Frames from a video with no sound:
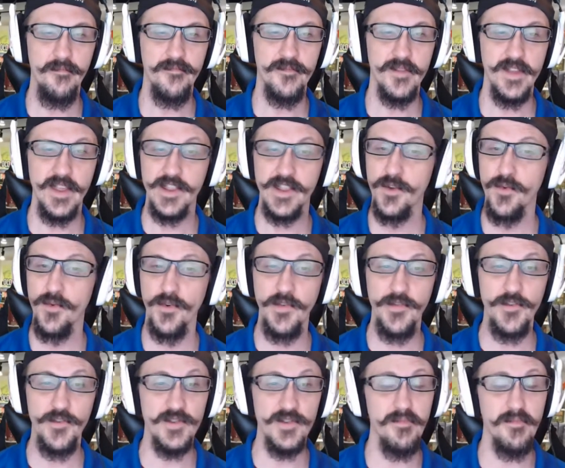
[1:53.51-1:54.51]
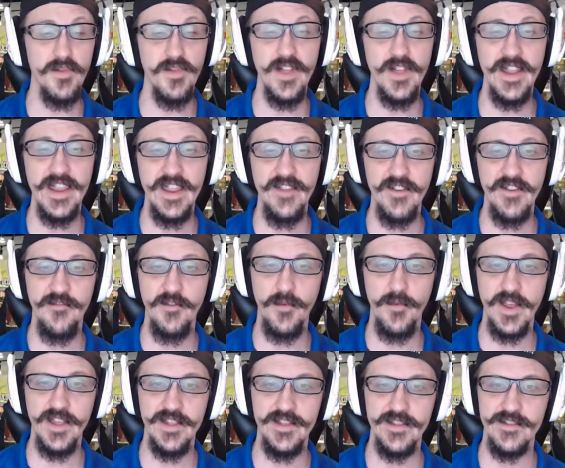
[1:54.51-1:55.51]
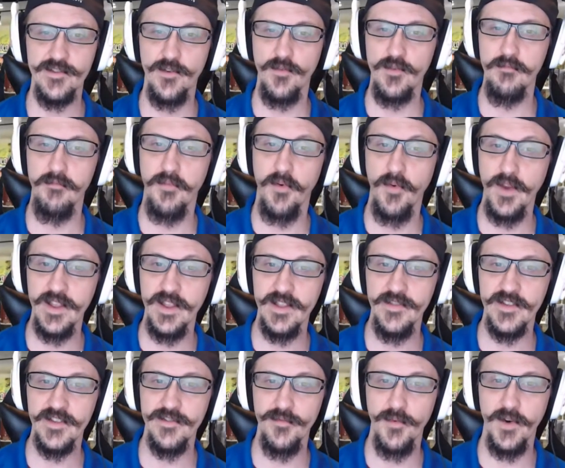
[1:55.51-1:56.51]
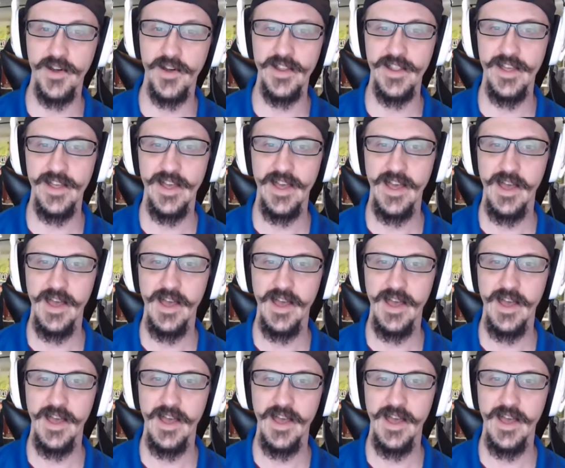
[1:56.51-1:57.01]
It's cool that there's plenty of different ways to score points in this one,